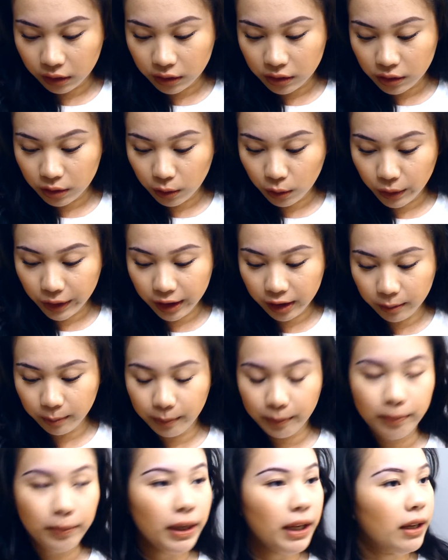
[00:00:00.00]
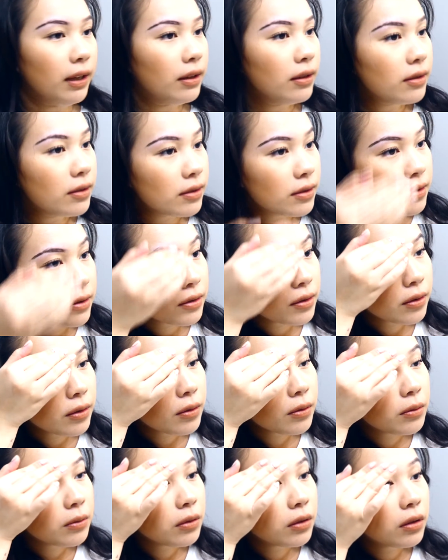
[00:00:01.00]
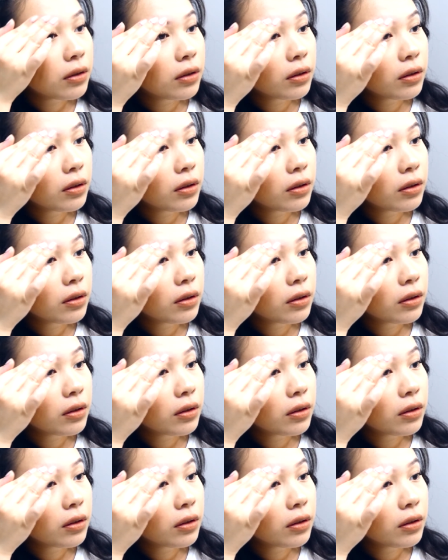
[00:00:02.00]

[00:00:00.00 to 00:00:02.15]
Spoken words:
It's oil based, so.